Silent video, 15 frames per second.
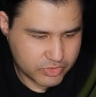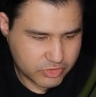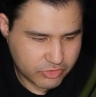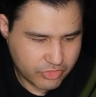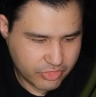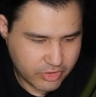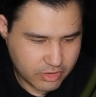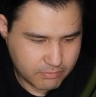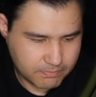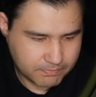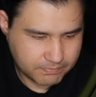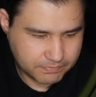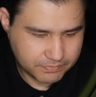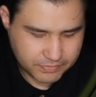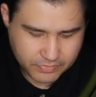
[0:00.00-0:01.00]
with your thumb
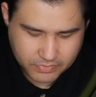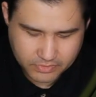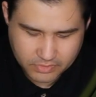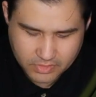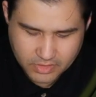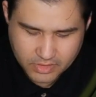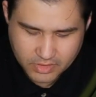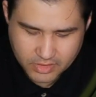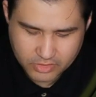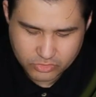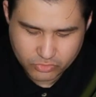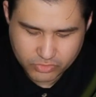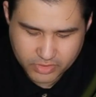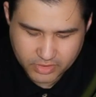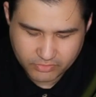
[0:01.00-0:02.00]
and
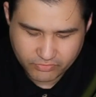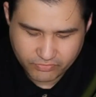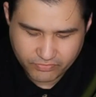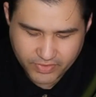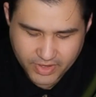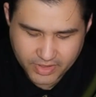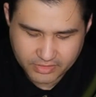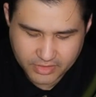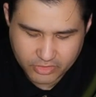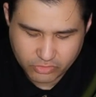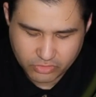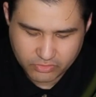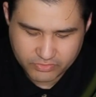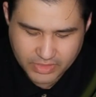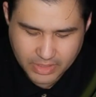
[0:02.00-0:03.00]
you can find the
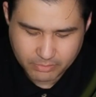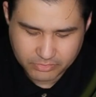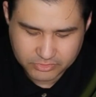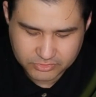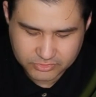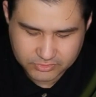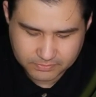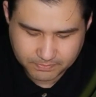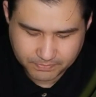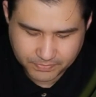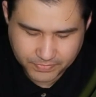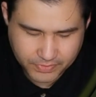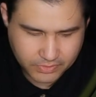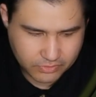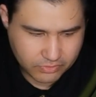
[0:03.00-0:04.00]
three of diamonds,
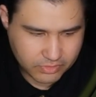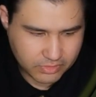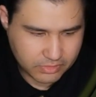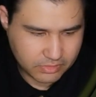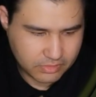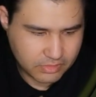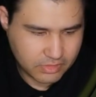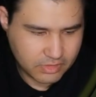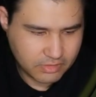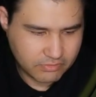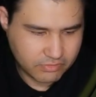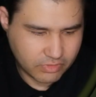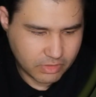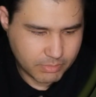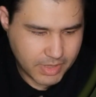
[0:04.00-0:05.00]
okay,
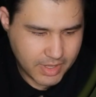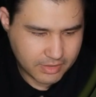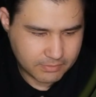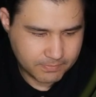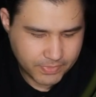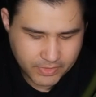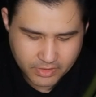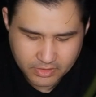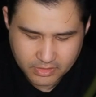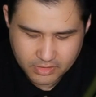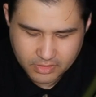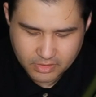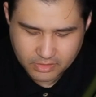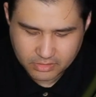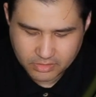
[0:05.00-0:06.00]
from the back.
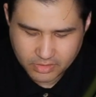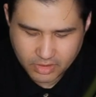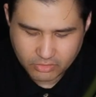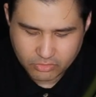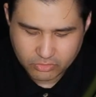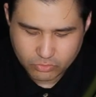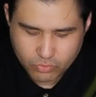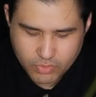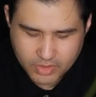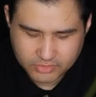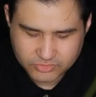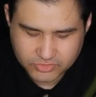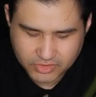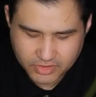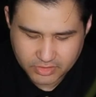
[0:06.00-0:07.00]
Then I cut
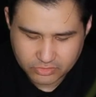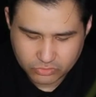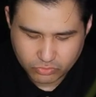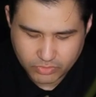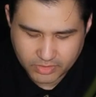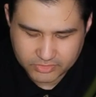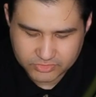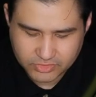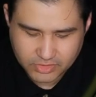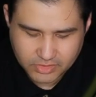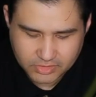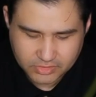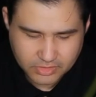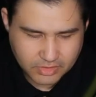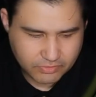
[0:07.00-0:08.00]
once and twice.
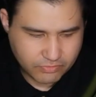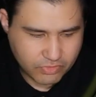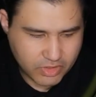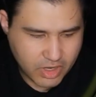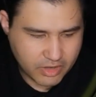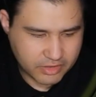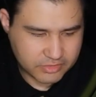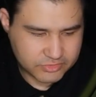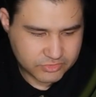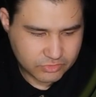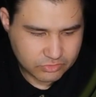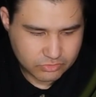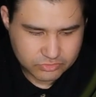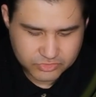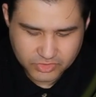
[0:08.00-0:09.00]
And for the audience
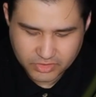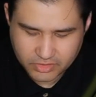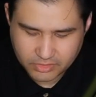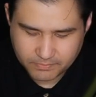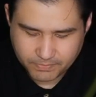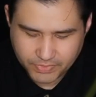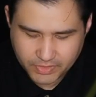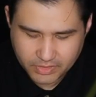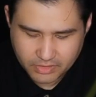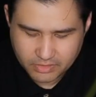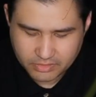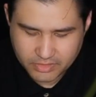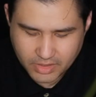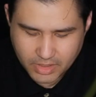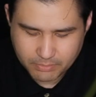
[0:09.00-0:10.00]
not to see
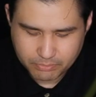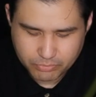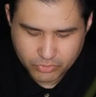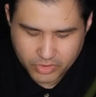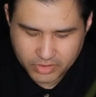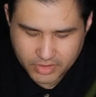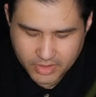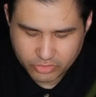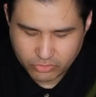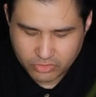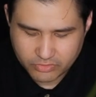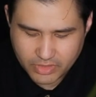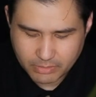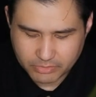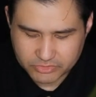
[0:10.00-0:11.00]
that I'm putting the three
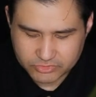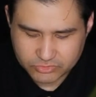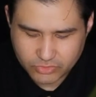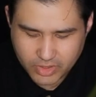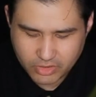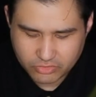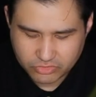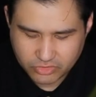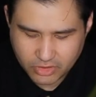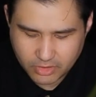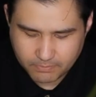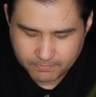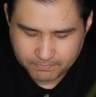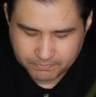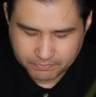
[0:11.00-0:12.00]
of diamonds right on
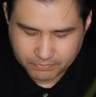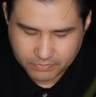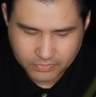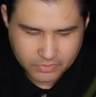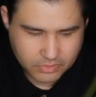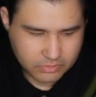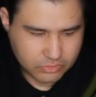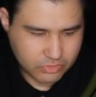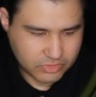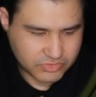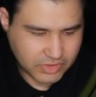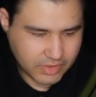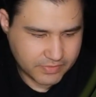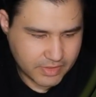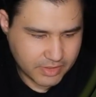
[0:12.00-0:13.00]
top, notice
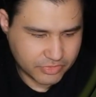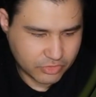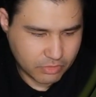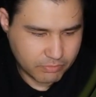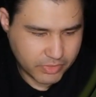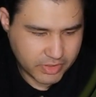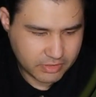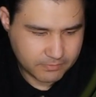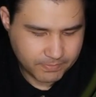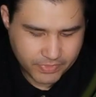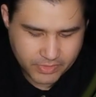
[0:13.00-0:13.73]
I have that thumb break.